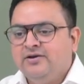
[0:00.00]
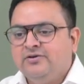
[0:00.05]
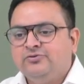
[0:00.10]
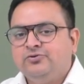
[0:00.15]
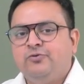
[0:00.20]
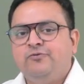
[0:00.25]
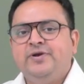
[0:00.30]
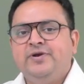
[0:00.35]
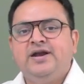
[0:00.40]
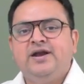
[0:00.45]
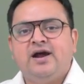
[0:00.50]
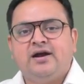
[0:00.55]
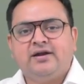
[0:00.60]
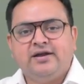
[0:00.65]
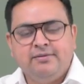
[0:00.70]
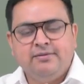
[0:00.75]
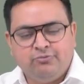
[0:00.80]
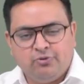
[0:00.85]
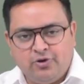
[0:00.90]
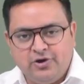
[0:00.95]
So we deduct
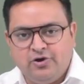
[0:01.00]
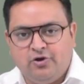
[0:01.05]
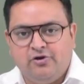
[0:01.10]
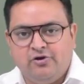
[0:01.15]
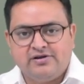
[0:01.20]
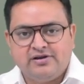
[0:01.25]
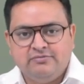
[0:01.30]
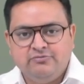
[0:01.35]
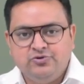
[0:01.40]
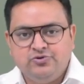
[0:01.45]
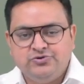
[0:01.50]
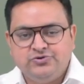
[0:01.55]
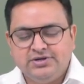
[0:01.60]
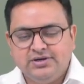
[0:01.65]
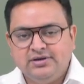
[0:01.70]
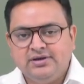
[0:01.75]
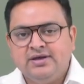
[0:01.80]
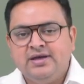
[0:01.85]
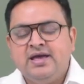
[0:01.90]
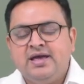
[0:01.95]
employee
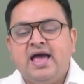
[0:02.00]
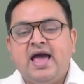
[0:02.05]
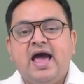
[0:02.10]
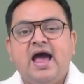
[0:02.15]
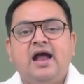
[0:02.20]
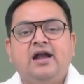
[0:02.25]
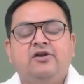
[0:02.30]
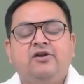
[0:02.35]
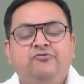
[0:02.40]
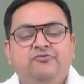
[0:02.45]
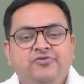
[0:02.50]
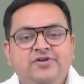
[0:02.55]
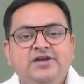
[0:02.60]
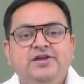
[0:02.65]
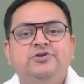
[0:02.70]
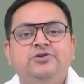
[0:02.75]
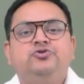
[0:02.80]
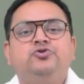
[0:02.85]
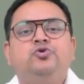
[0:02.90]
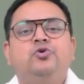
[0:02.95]
contribution, and
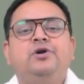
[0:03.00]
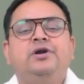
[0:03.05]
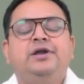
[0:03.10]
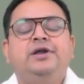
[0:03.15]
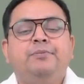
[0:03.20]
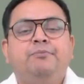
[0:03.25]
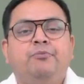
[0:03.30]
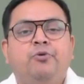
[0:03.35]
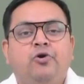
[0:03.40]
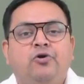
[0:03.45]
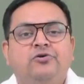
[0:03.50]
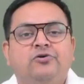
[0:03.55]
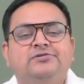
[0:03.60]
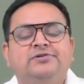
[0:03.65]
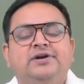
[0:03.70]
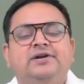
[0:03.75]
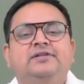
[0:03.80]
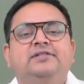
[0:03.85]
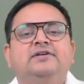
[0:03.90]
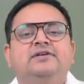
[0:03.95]
we should
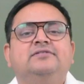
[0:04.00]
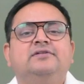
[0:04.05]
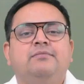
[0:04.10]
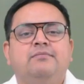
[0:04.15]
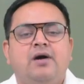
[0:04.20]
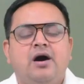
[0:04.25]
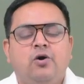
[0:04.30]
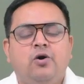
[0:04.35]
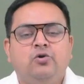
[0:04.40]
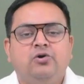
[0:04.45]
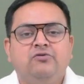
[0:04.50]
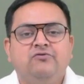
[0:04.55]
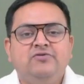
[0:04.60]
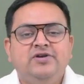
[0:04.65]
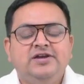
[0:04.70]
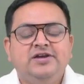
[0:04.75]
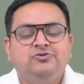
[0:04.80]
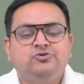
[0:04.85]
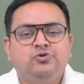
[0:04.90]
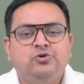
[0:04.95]
deposit this amount.
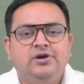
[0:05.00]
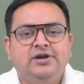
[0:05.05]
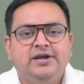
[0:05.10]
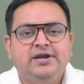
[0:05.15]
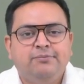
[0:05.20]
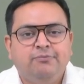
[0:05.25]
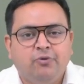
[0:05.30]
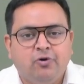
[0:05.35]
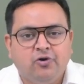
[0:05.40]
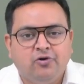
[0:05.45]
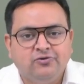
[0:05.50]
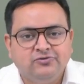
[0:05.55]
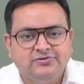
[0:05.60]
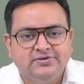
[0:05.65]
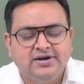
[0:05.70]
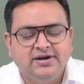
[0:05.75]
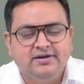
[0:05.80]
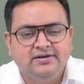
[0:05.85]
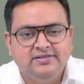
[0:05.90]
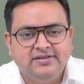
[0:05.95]
We should
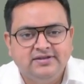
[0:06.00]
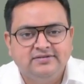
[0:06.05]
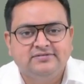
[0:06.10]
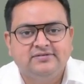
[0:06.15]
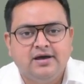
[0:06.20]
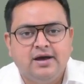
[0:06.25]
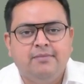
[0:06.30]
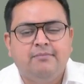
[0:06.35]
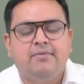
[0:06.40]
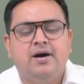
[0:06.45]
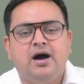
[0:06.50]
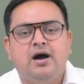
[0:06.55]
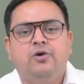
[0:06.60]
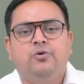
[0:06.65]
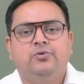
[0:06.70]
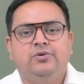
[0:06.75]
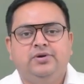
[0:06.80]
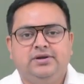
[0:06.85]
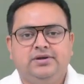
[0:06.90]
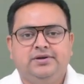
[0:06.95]
deposit this
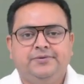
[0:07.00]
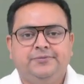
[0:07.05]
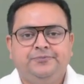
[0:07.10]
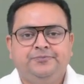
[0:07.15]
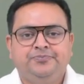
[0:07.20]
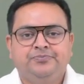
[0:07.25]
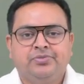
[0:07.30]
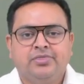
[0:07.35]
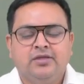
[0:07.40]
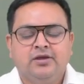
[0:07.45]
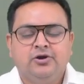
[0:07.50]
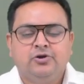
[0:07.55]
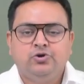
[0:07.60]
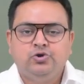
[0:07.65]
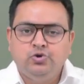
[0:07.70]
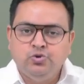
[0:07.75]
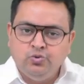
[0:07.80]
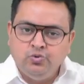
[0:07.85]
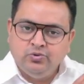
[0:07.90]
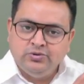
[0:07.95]
amount
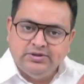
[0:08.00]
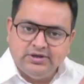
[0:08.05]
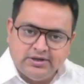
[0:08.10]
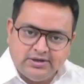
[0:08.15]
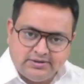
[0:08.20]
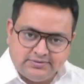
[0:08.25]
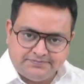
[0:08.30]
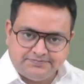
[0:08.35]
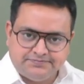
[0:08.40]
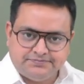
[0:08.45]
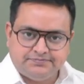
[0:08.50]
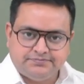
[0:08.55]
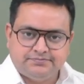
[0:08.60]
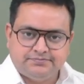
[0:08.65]
to the